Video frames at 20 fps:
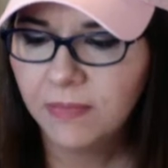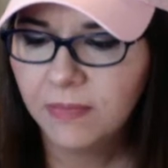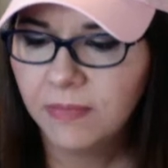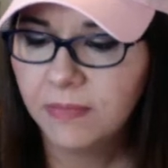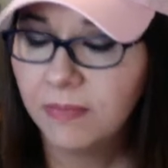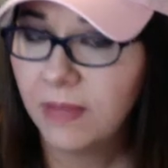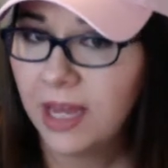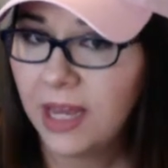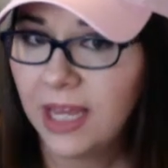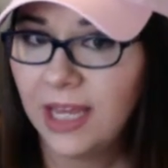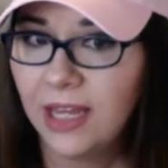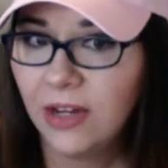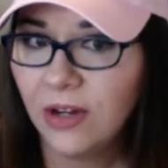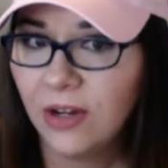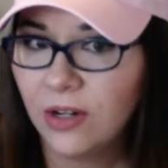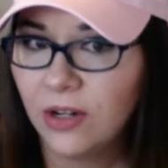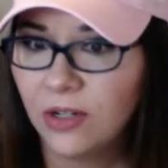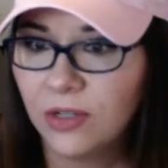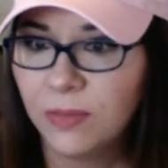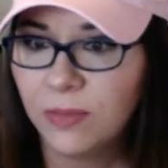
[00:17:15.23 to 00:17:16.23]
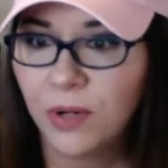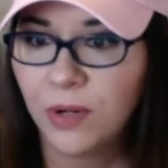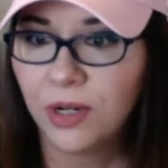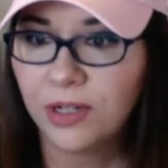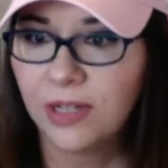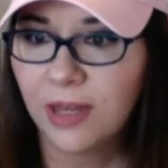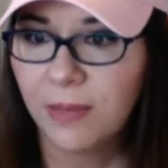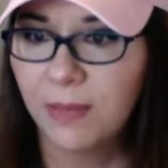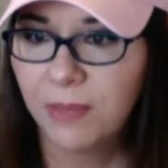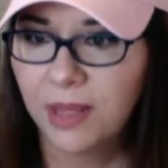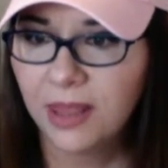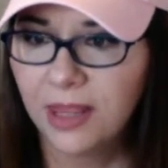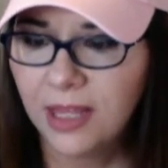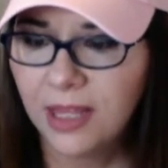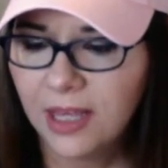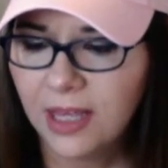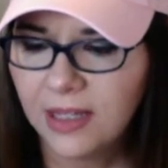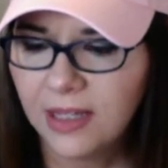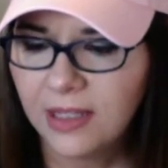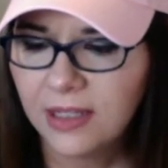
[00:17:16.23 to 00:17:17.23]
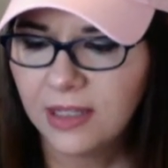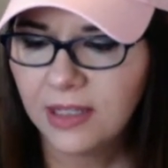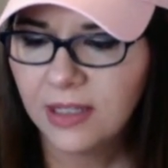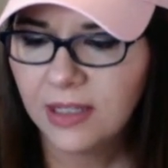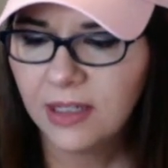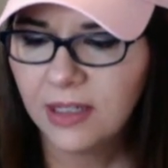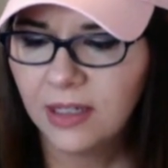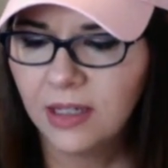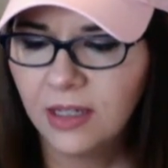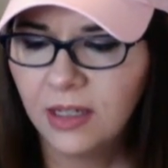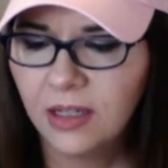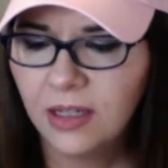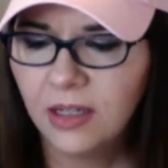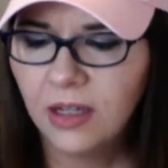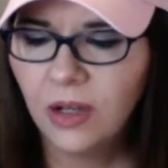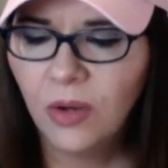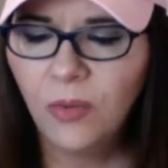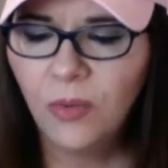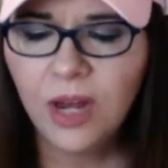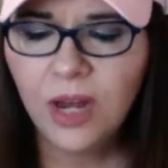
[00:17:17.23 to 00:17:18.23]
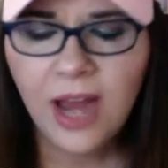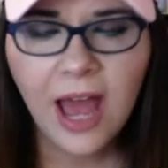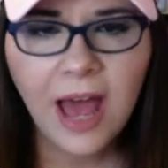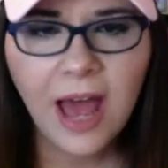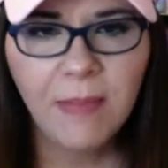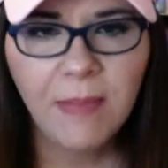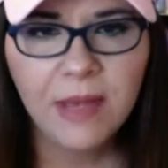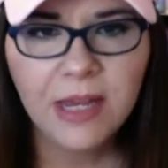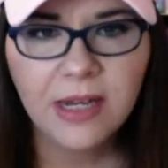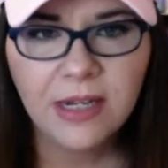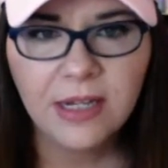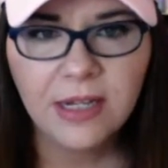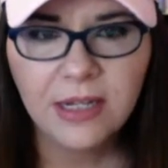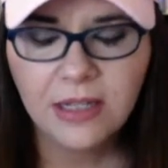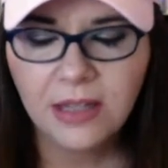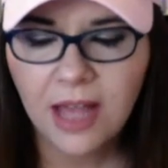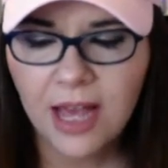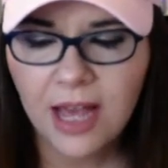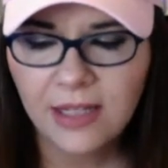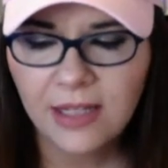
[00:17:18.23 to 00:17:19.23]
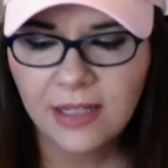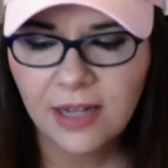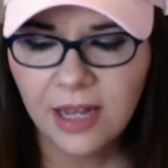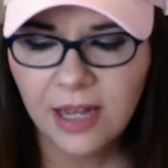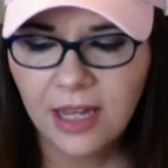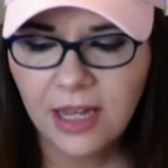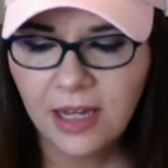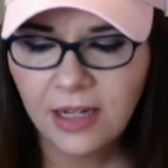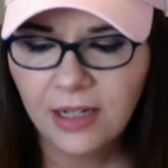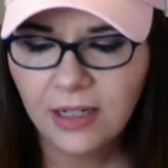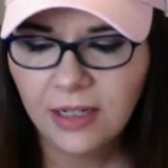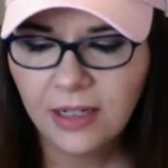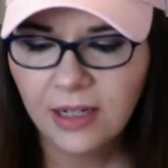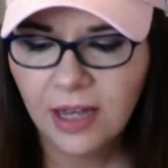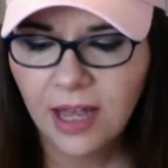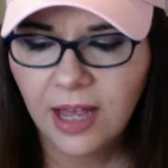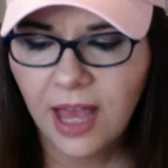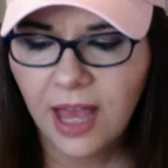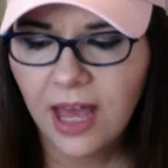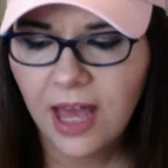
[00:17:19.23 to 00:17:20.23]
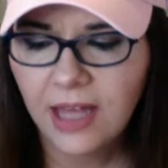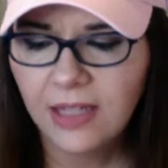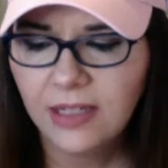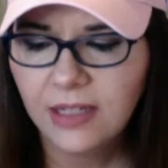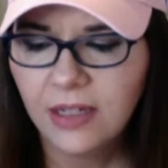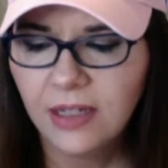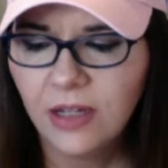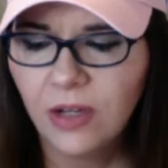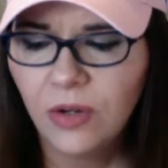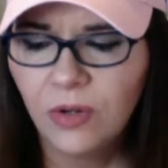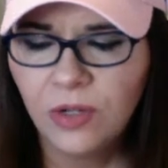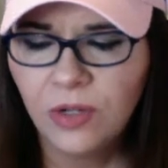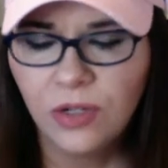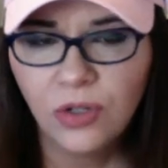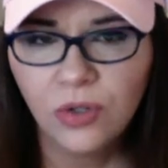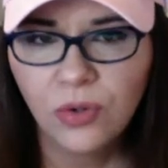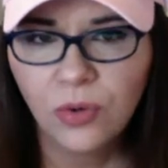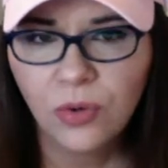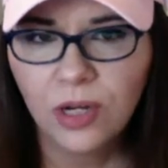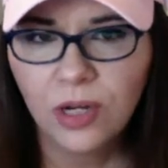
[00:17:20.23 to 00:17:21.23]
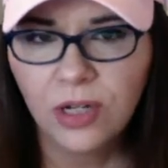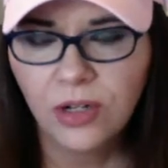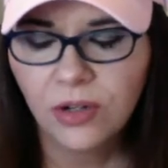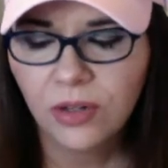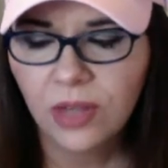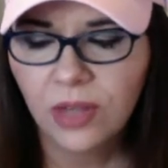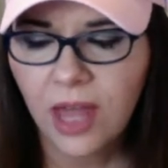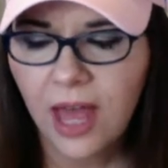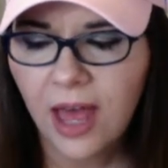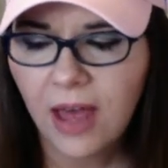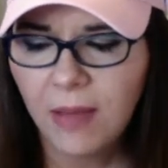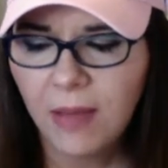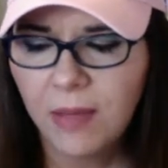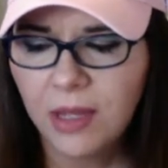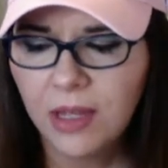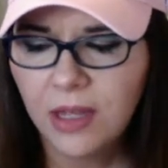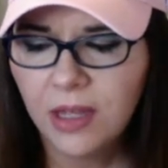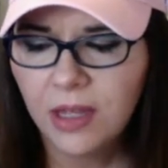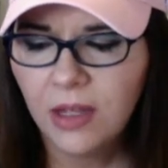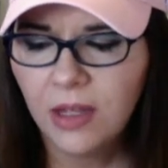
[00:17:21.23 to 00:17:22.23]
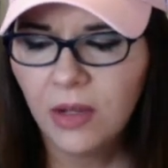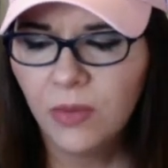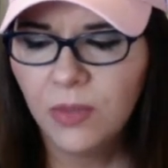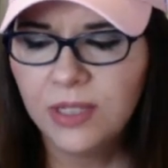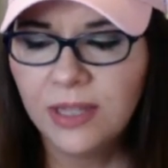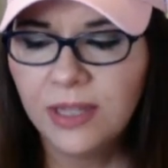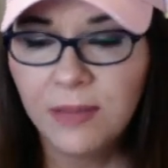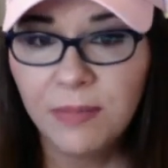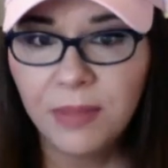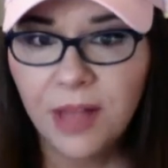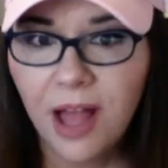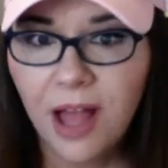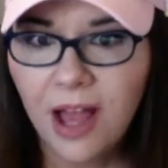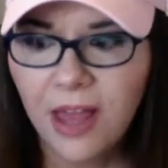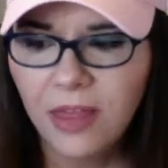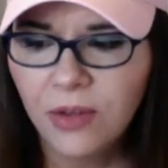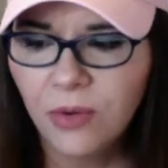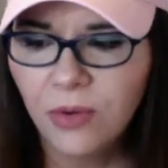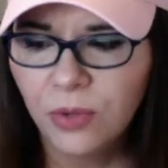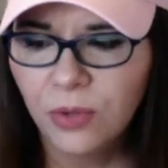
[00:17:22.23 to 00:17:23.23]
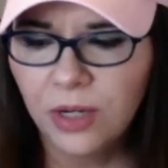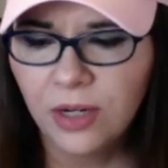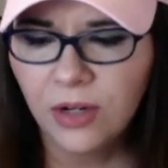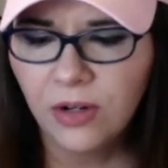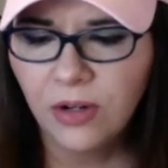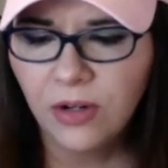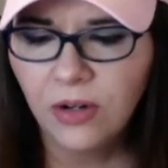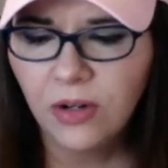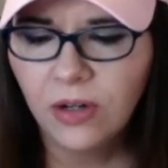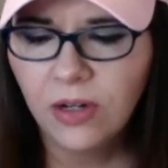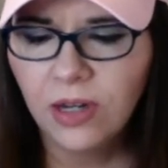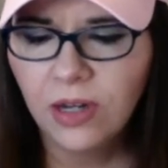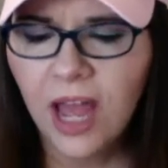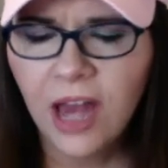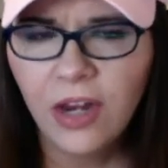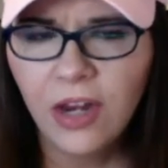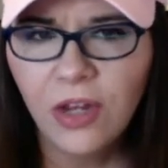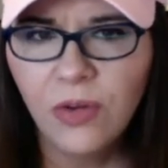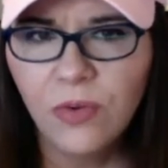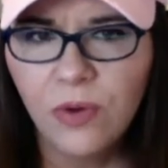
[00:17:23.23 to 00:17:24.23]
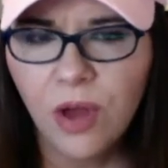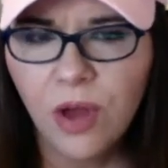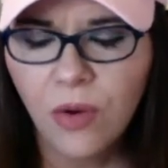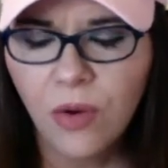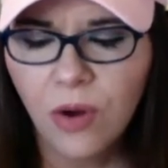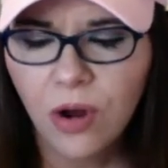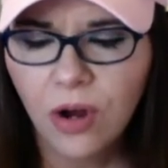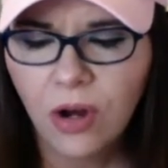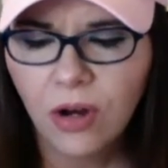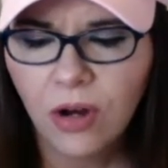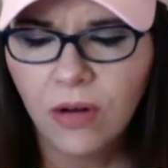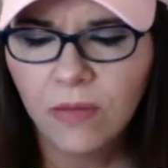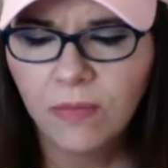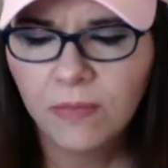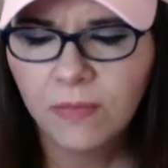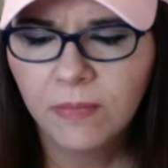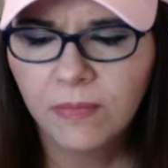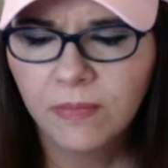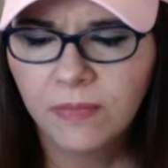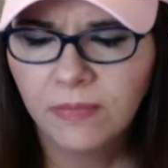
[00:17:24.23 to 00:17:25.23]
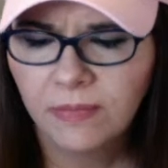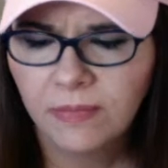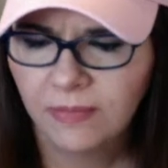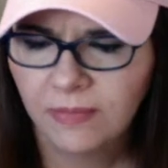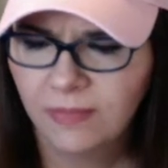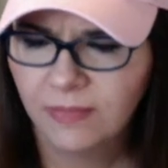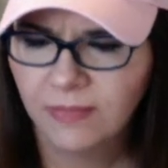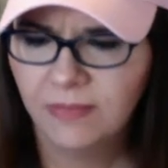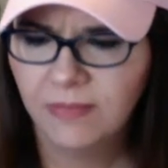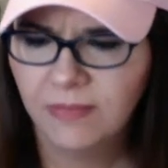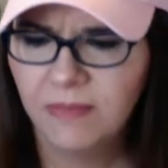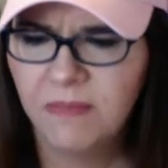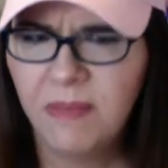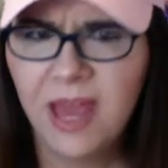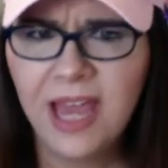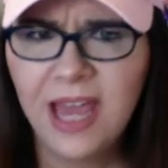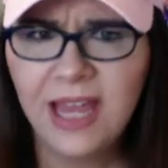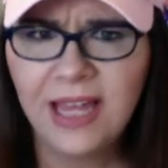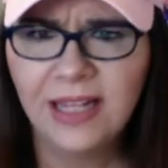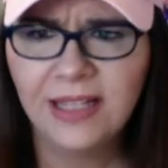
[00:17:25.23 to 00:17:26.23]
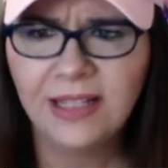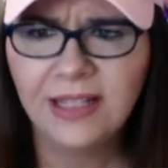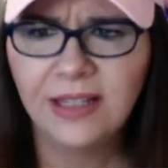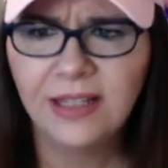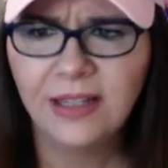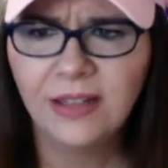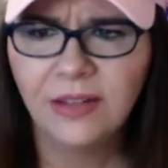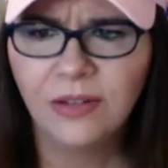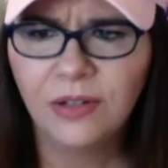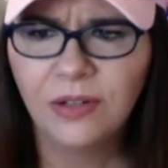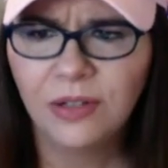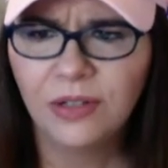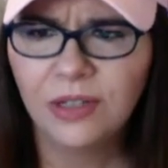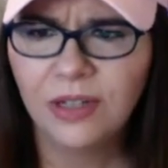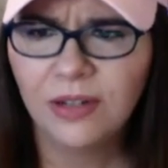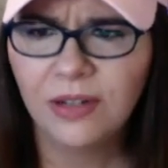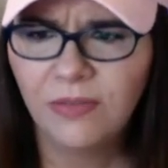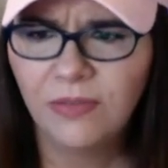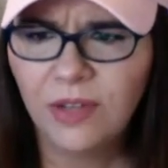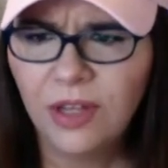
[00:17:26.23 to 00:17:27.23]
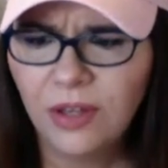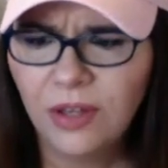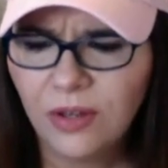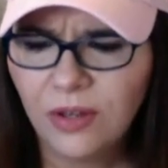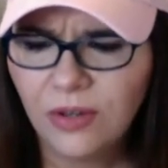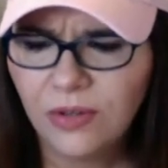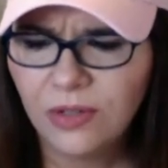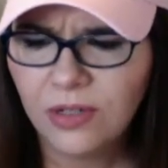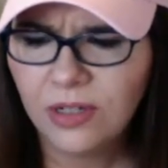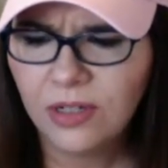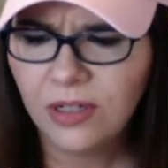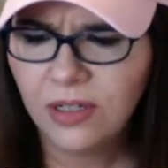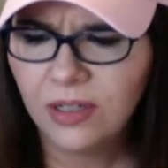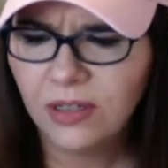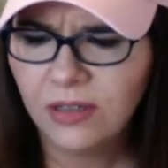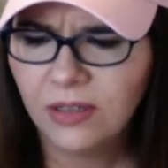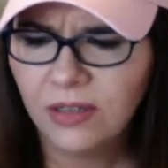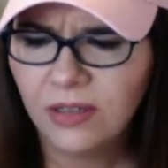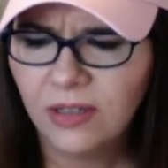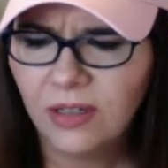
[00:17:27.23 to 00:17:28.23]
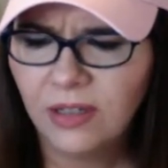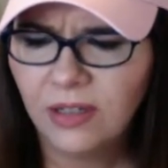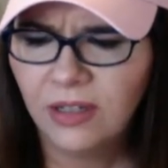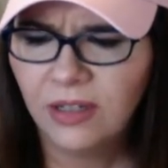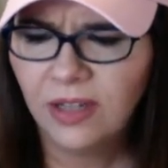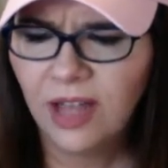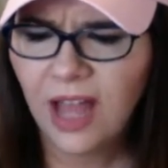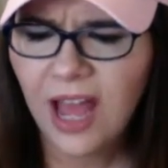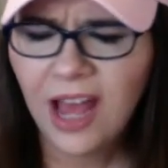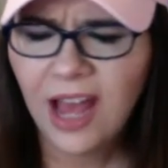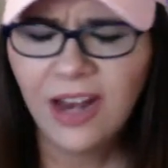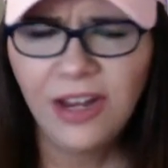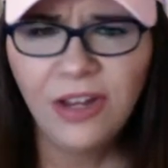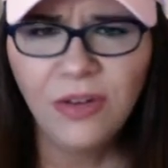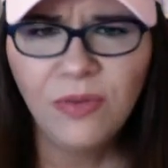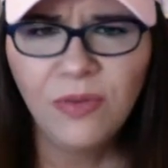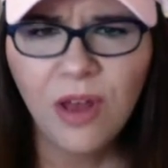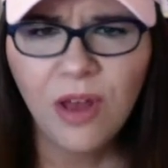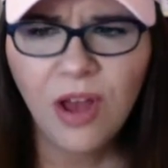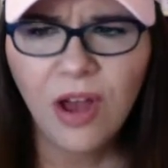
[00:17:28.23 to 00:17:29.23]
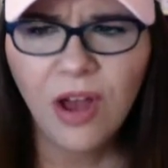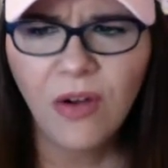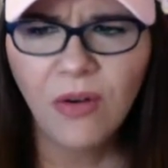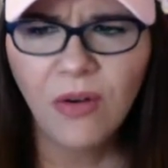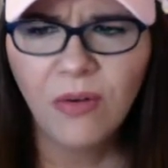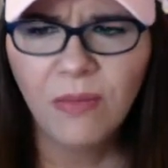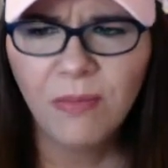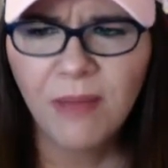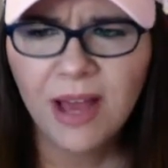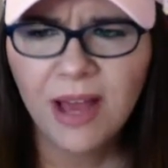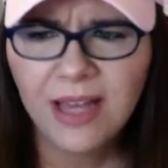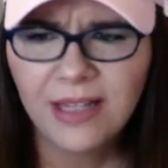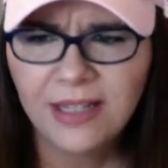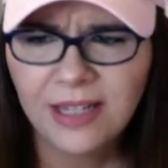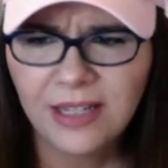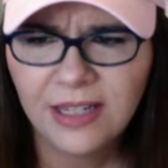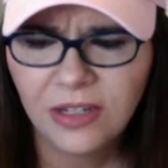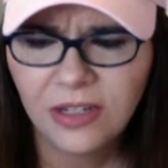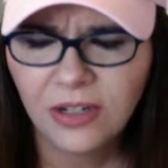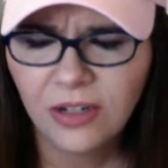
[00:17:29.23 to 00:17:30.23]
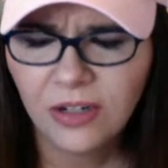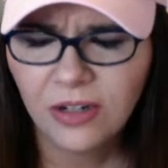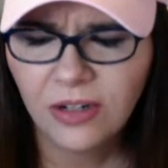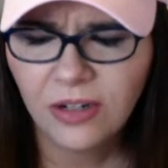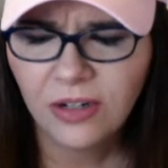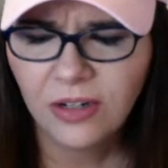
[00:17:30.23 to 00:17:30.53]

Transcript: My ears perked up at this. What happened last night? I asked. Who destroyed your lab? Was it Blythe Greer? How do you know her? Bates looked confused. How do you know my sister?